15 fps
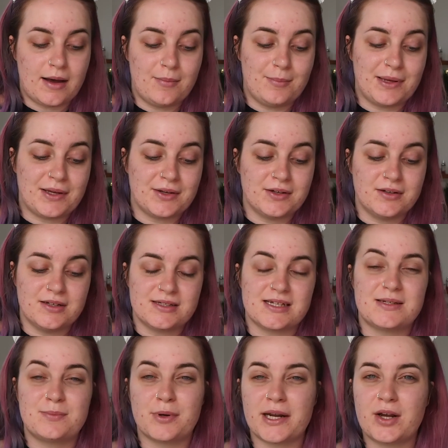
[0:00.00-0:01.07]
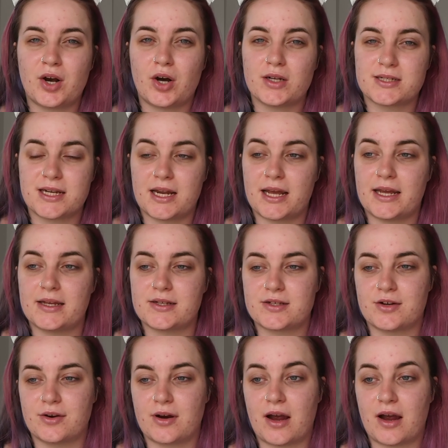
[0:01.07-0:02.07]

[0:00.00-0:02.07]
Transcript: because it's pretty hot today, so